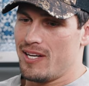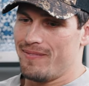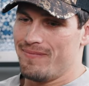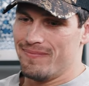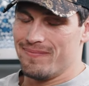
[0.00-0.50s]

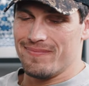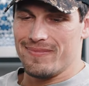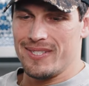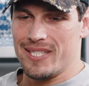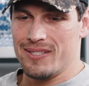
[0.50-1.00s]
Um,
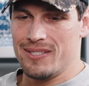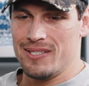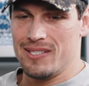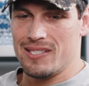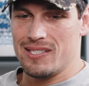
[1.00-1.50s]

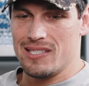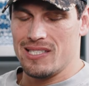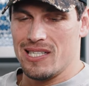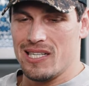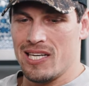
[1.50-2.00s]
because
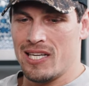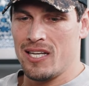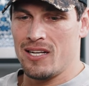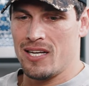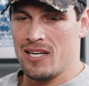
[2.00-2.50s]

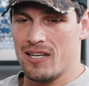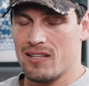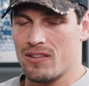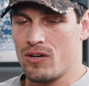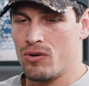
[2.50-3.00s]
again, like
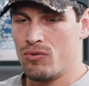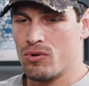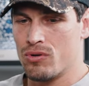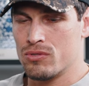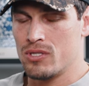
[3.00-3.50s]
the
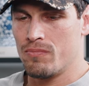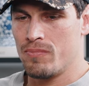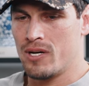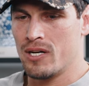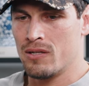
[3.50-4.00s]
whole
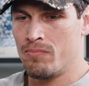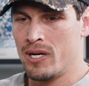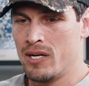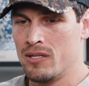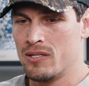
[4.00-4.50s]
concept behind the
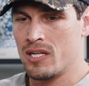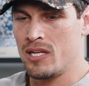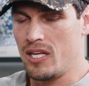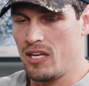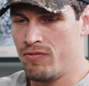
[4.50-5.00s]
brand
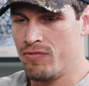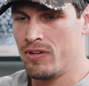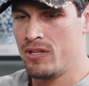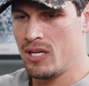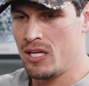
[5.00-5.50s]
and
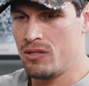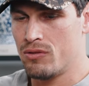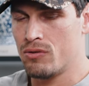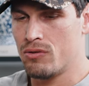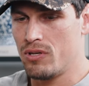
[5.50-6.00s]
every
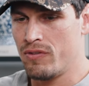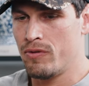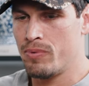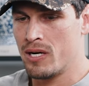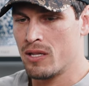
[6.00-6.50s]
ethos,
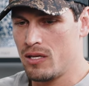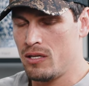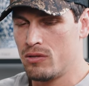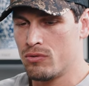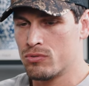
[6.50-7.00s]
every part of the
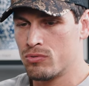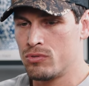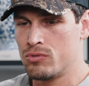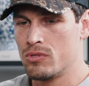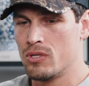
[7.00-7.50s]
ethos
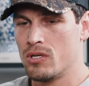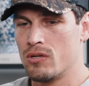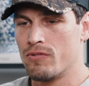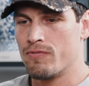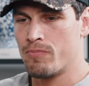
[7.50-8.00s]
was
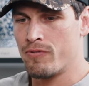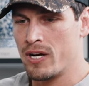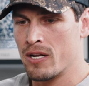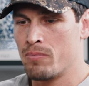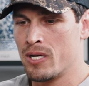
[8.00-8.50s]

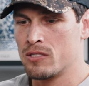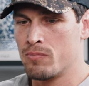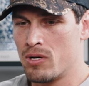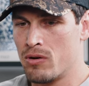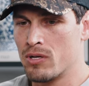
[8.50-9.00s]
providing a place
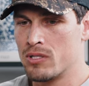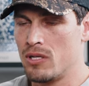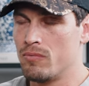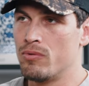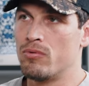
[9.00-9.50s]
of belonging
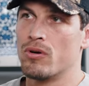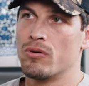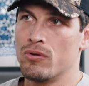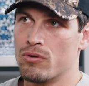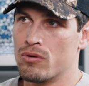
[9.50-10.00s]
to let people
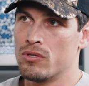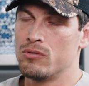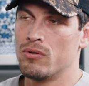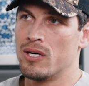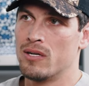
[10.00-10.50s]
know you're good
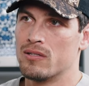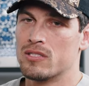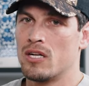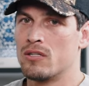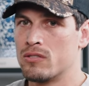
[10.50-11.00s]
as you are,
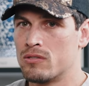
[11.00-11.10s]
challenge mm.